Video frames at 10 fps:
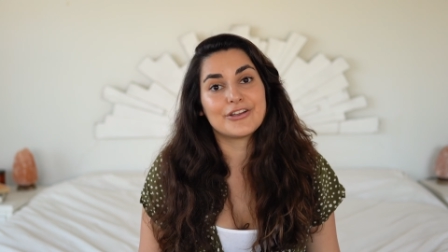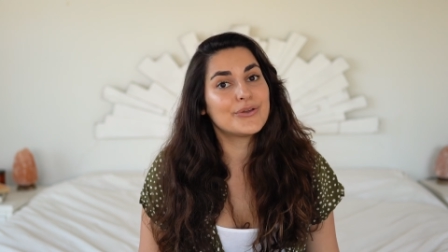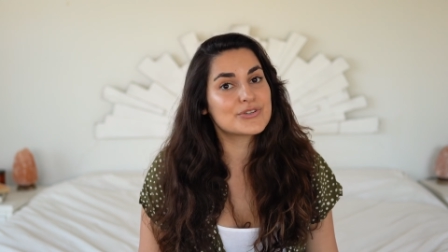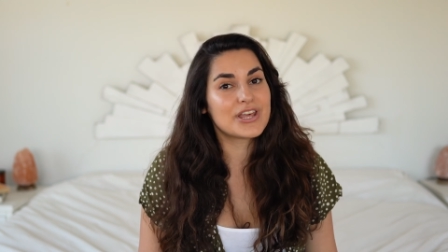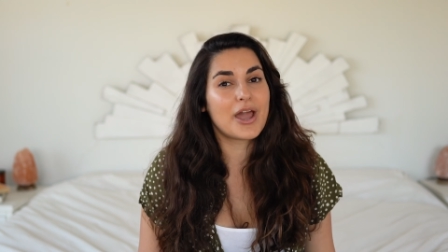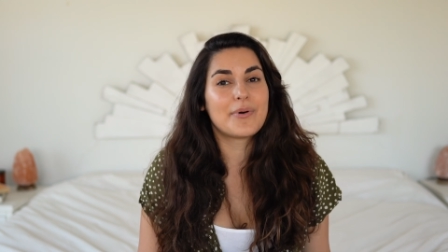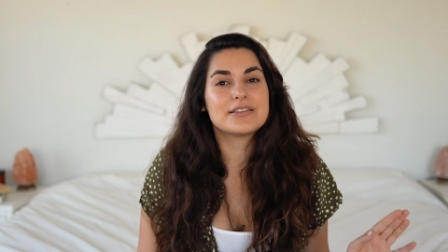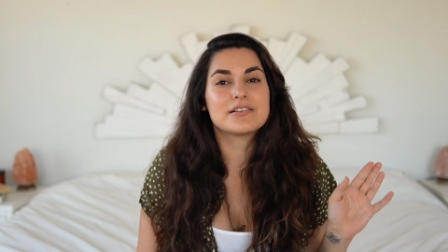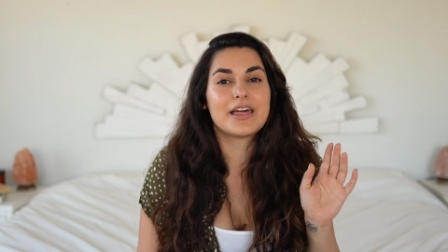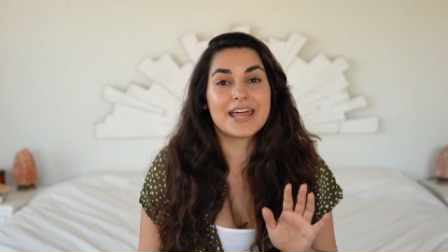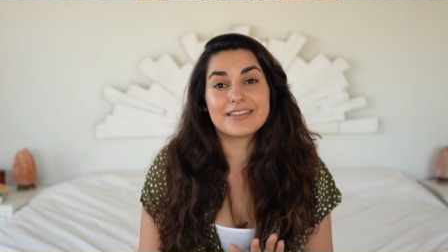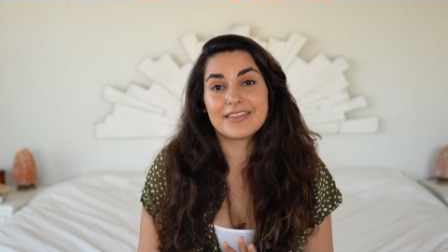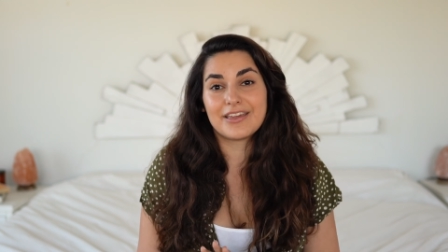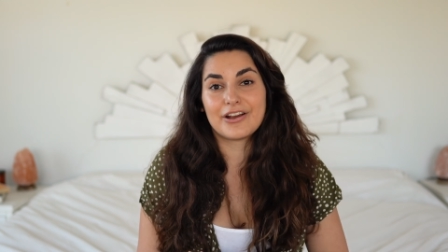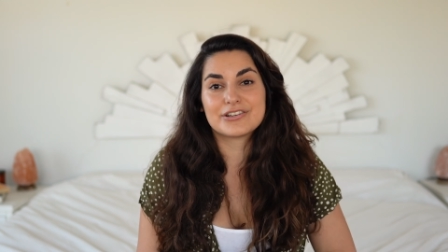Usually I wait till the end of
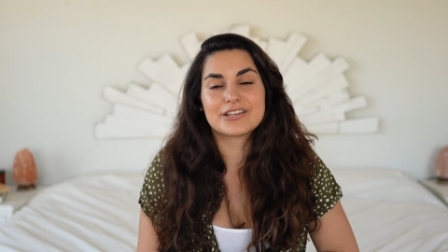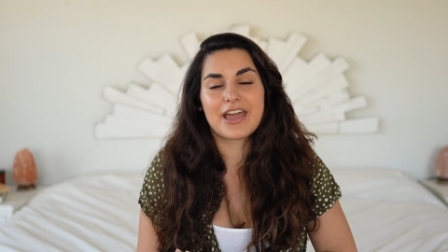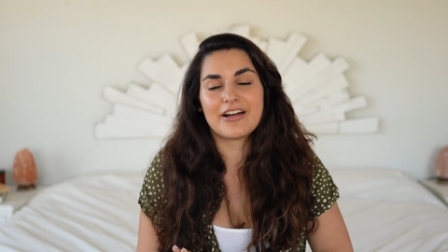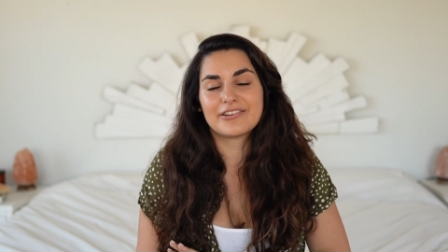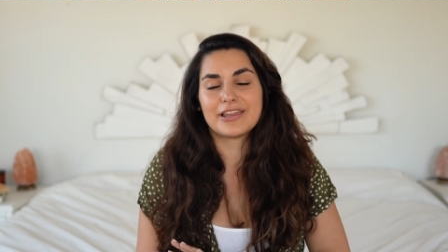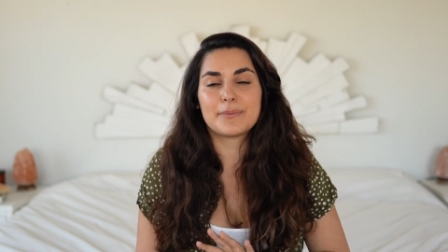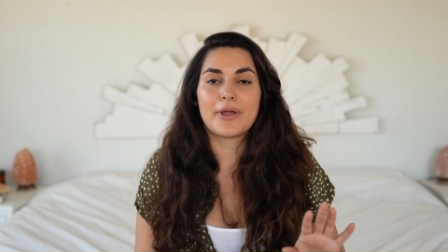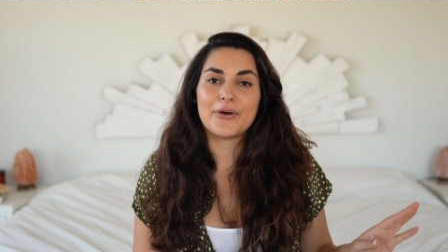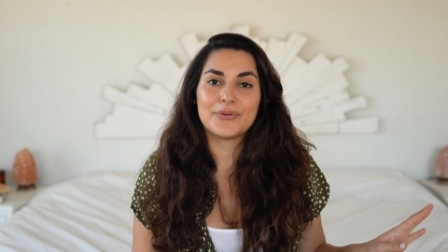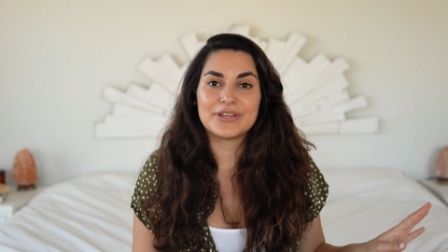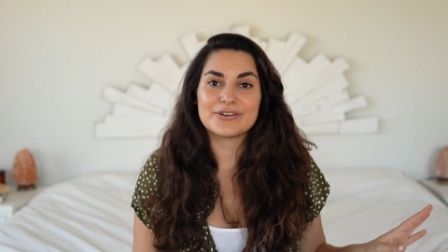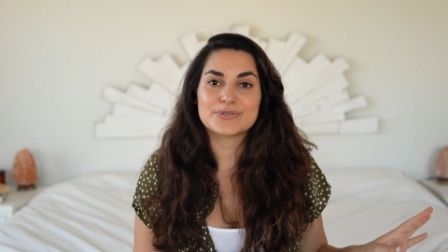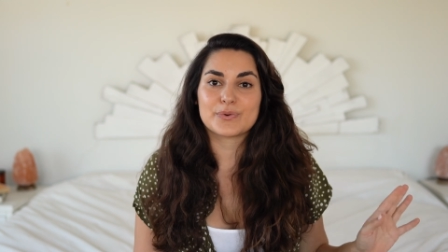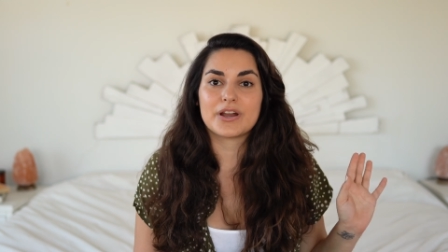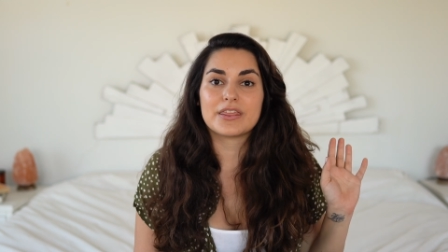the year to calculate my whole
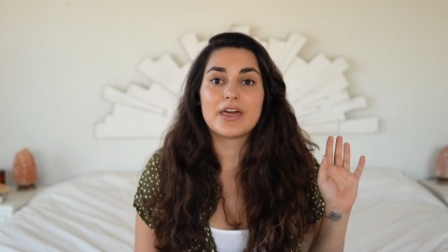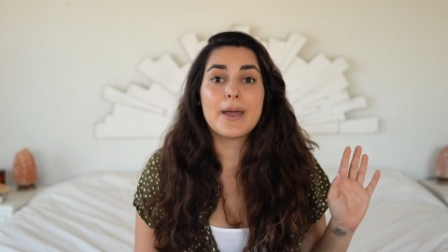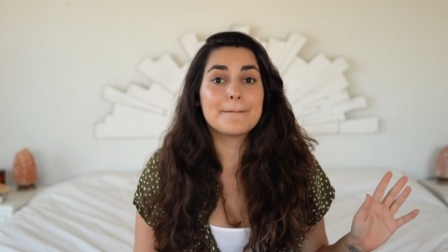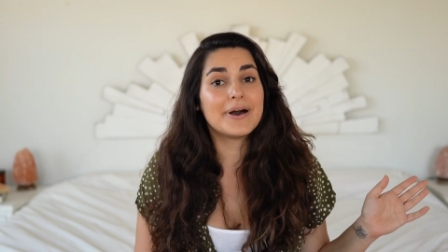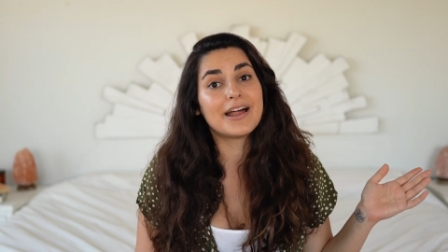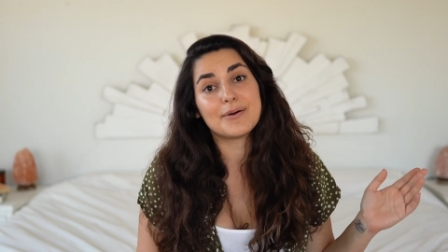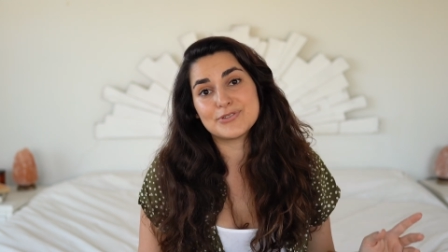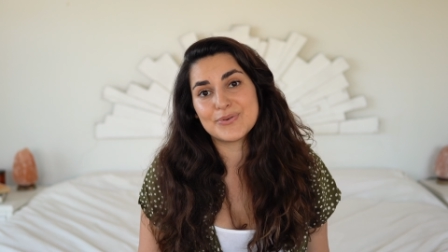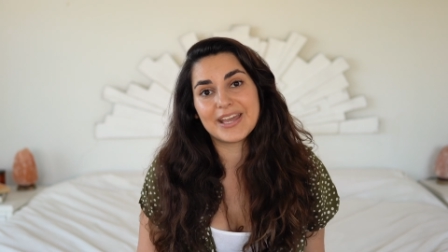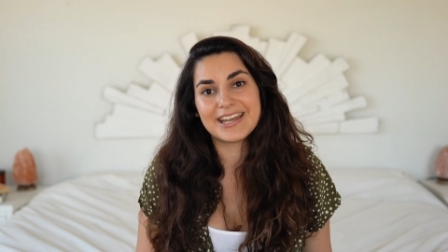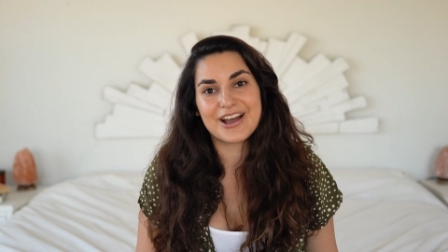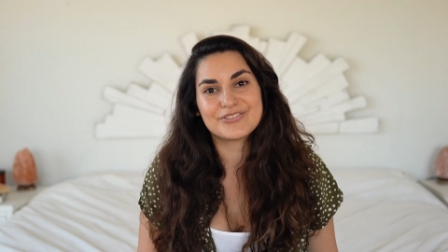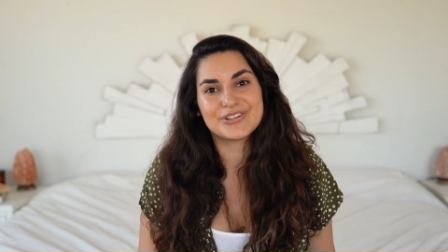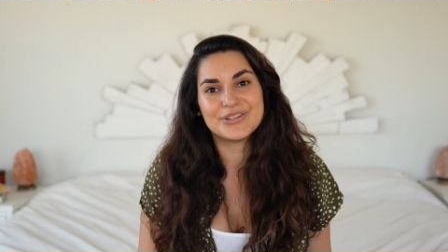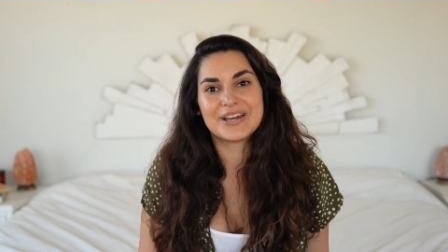year's worth, but I'm doing it now
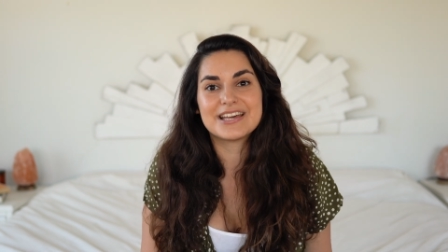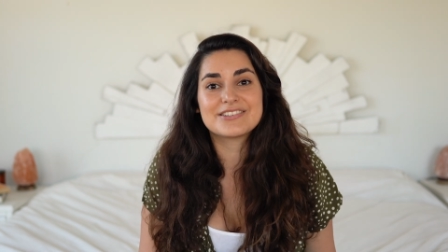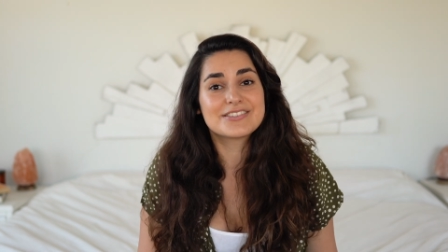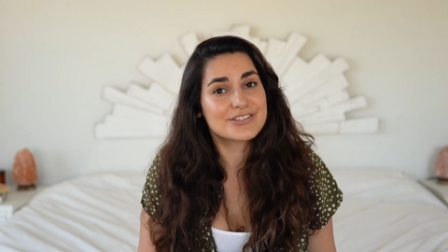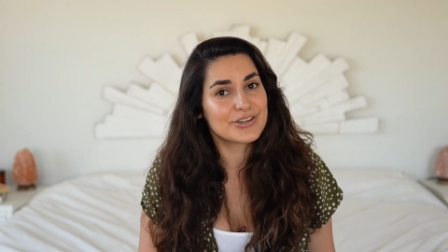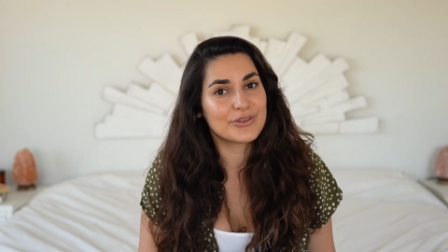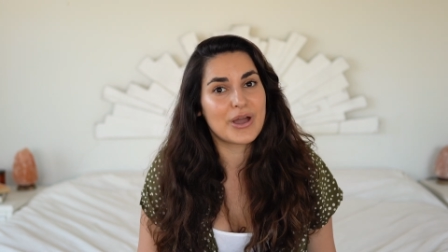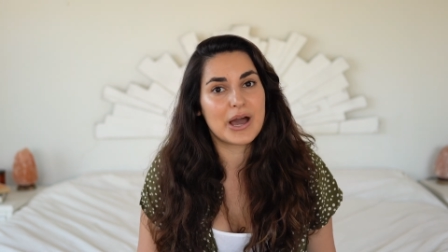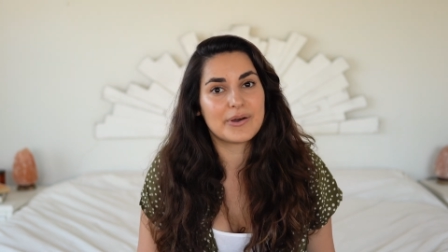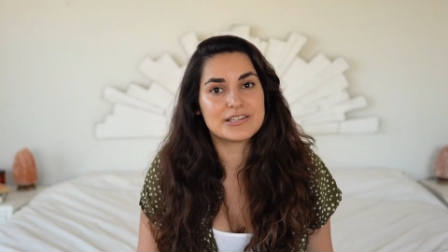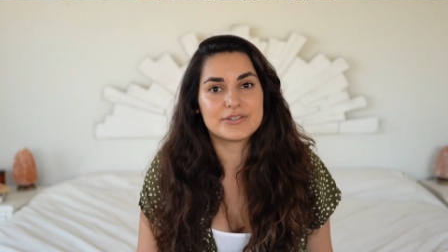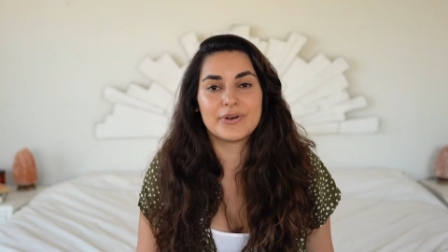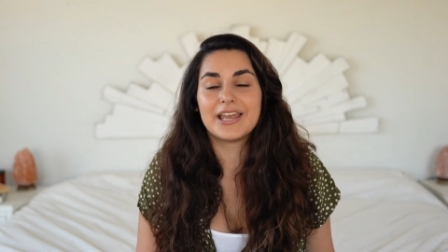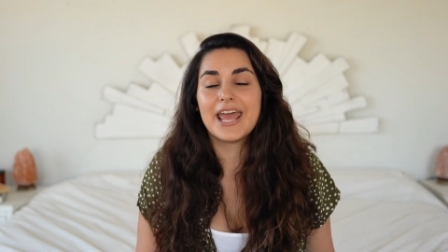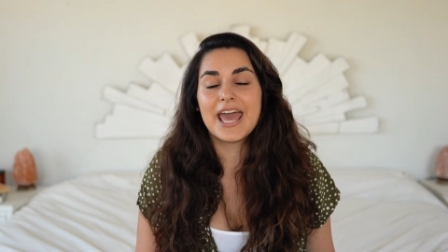for you guys just to show you how I do
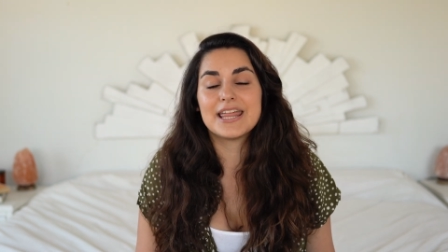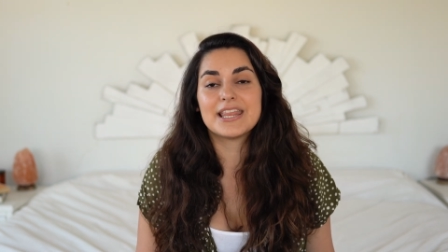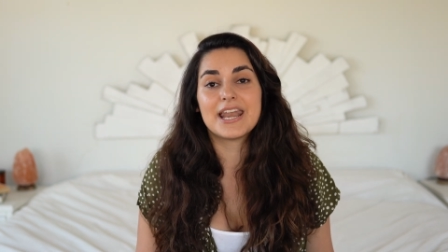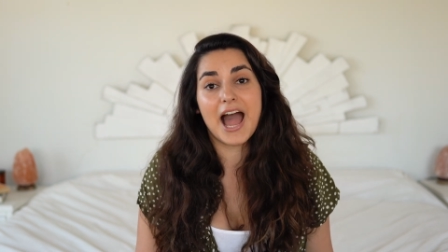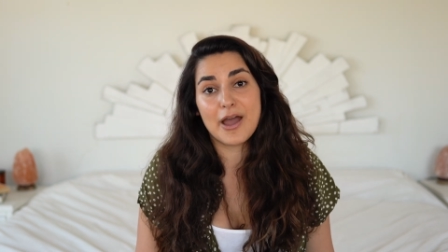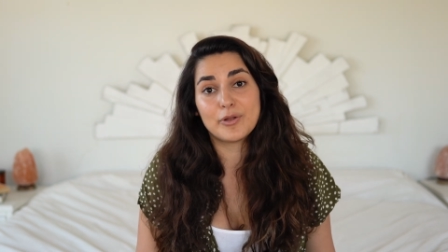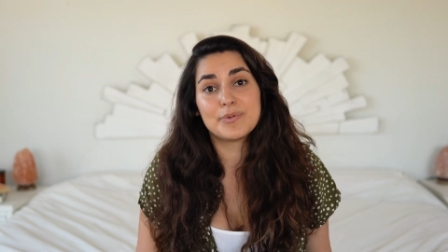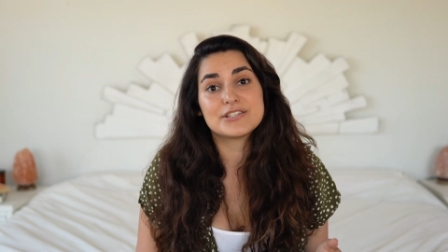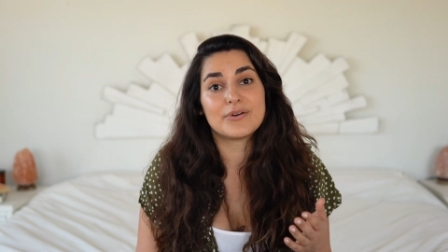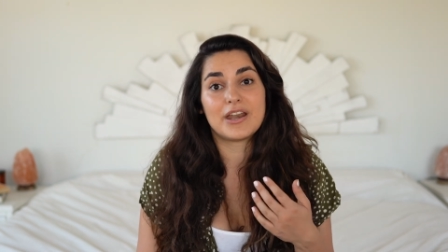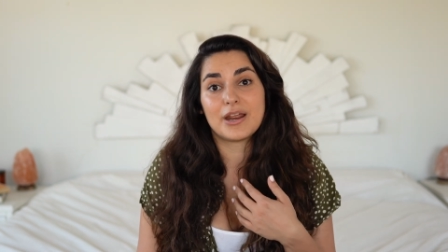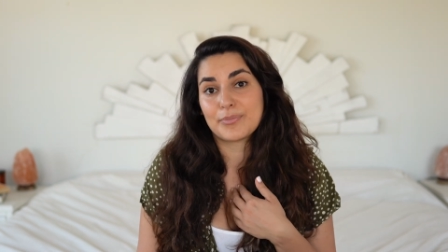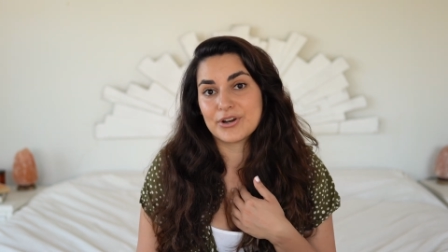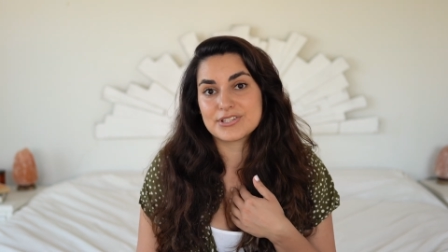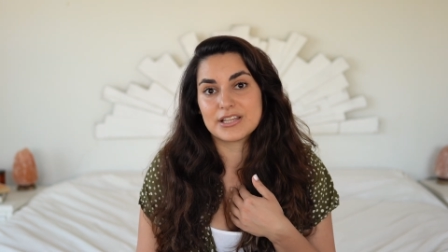it, and then I will be donating
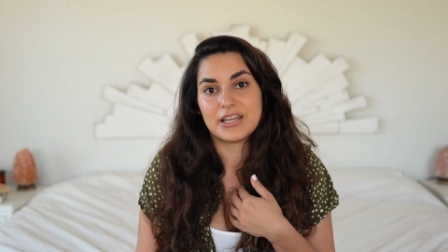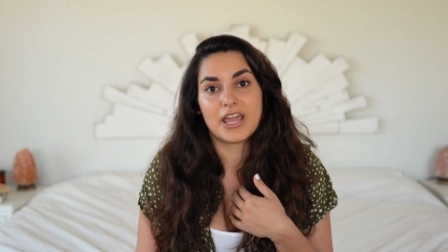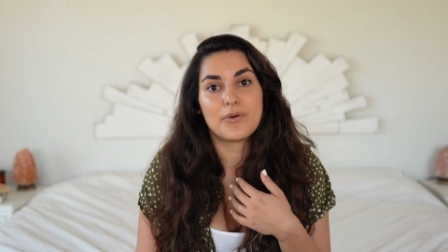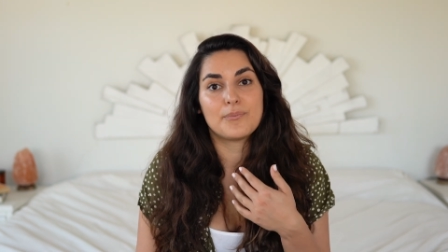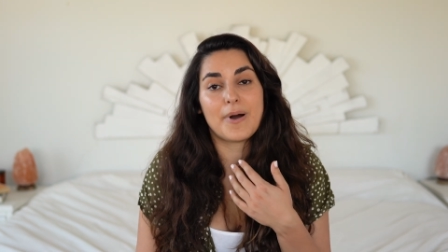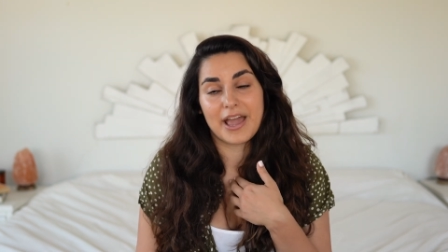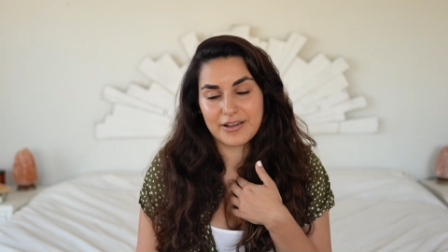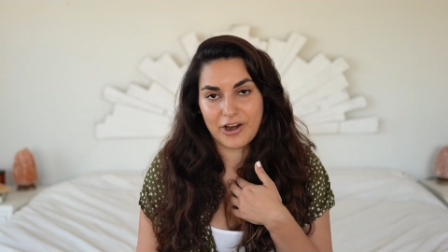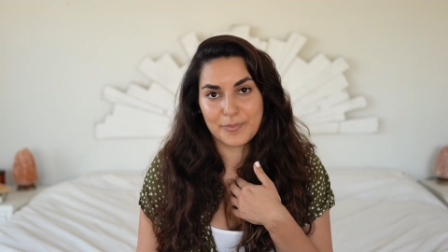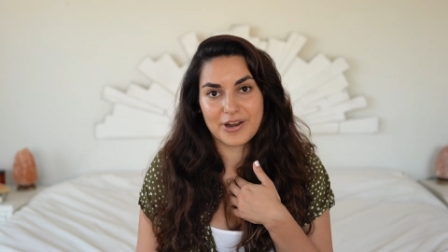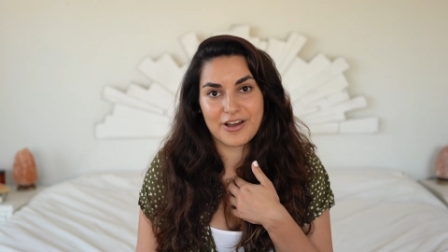personally my carbon